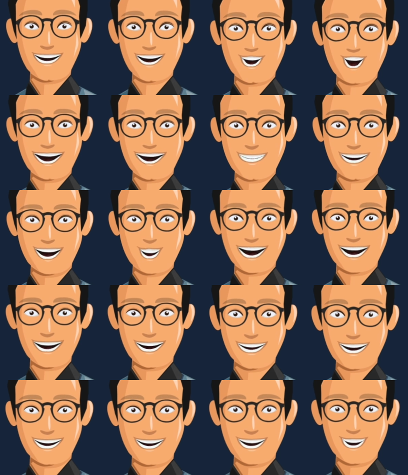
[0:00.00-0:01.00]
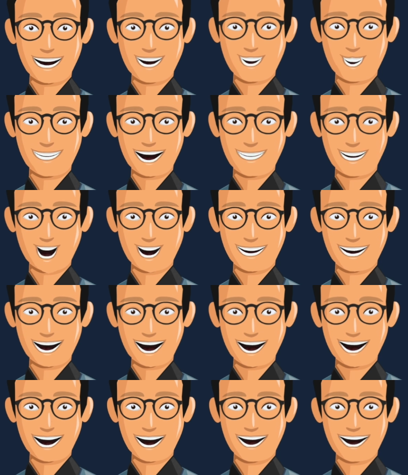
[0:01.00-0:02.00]
which is very important in the
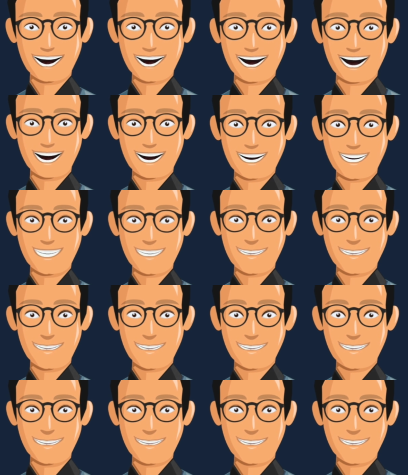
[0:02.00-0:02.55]
healthcare industry,